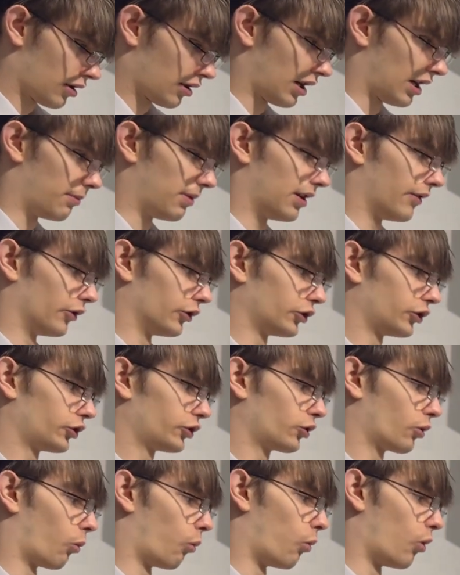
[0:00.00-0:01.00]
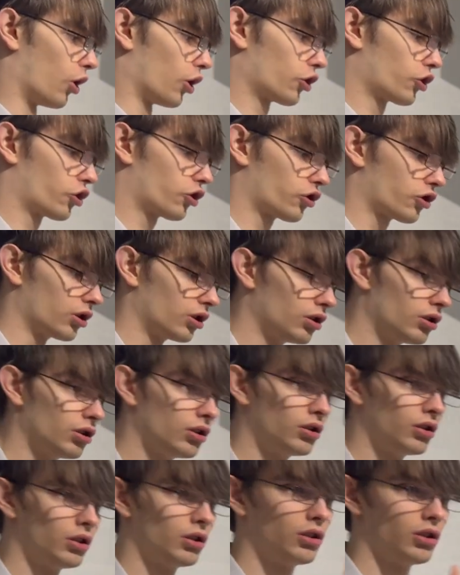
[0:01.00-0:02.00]
a bit of a squashed
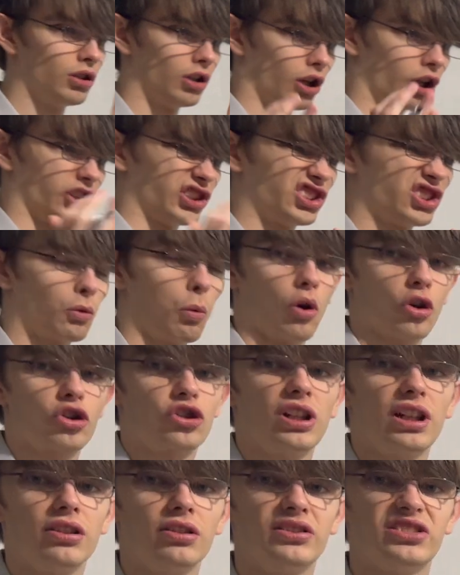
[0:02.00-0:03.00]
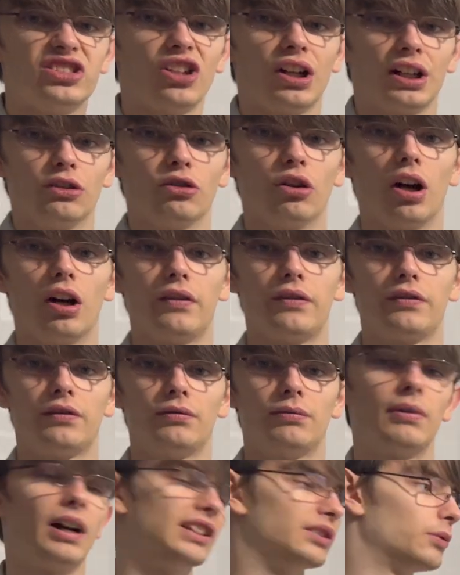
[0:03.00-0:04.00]
in sine graph,
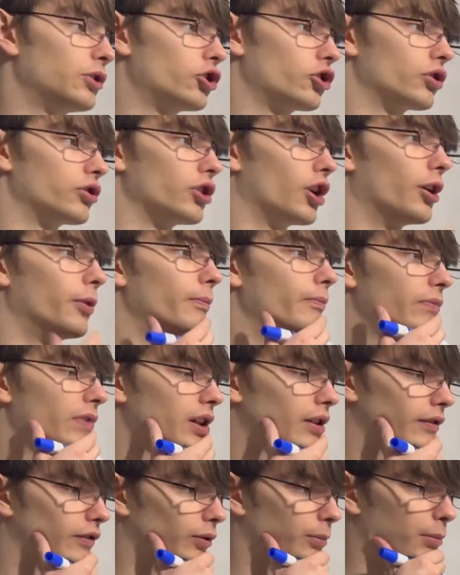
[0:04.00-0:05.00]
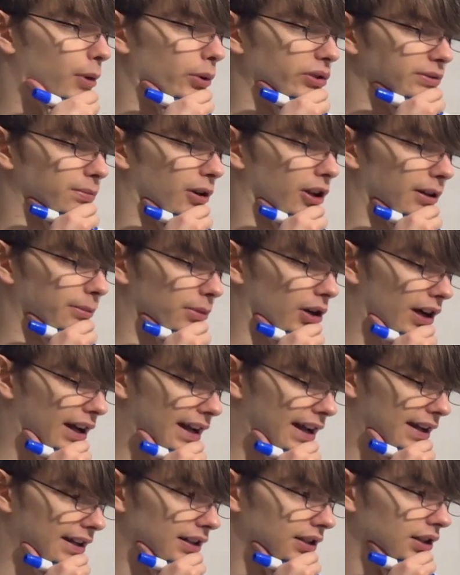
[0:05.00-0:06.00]
as we should know from multiplying by
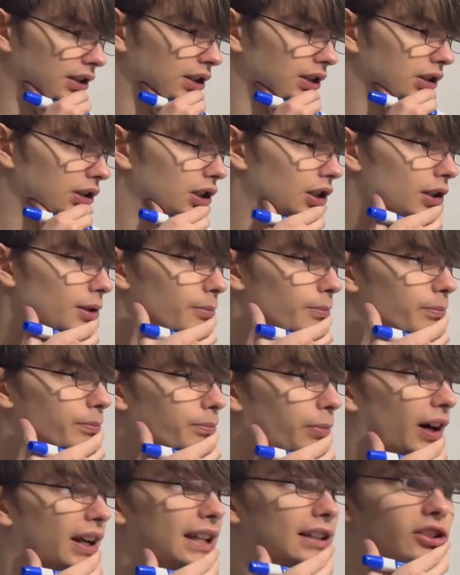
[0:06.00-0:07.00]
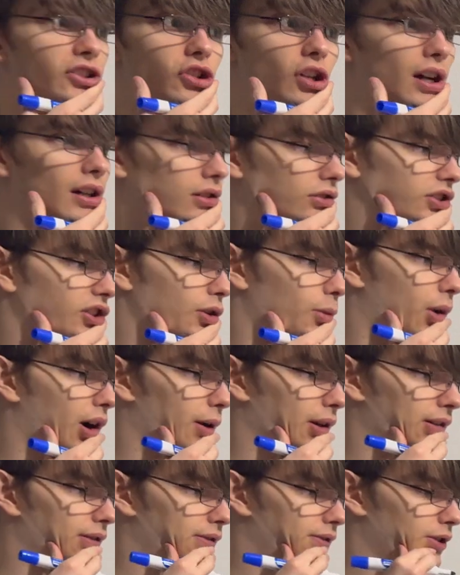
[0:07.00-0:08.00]
an integer to the y
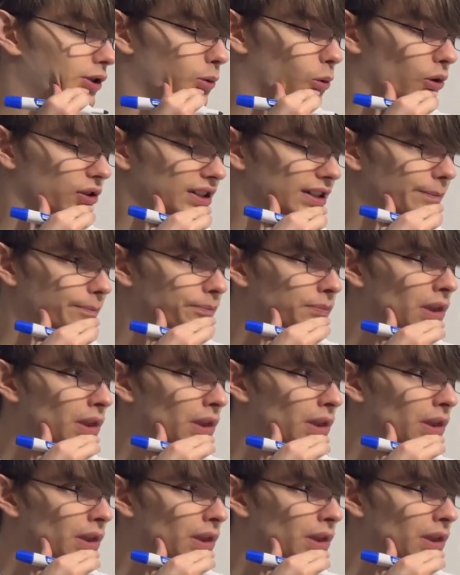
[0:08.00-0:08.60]
coordinate.